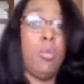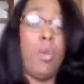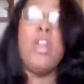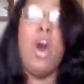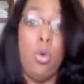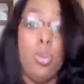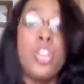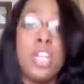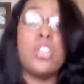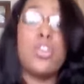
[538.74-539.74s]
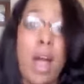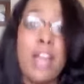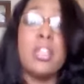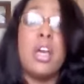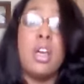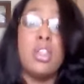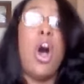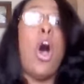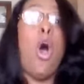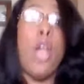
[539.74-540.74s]
we know, Jesus Christ,
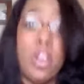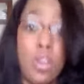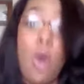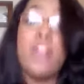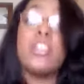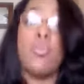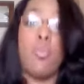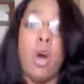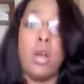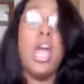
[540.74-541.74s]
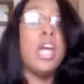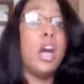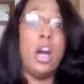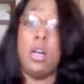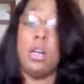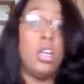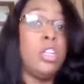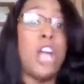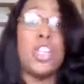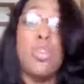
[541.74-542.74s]
the anointed one,
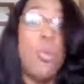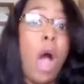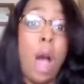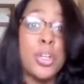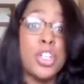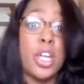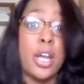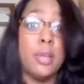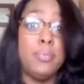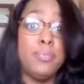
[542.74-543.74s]
Yeshua HaMashiach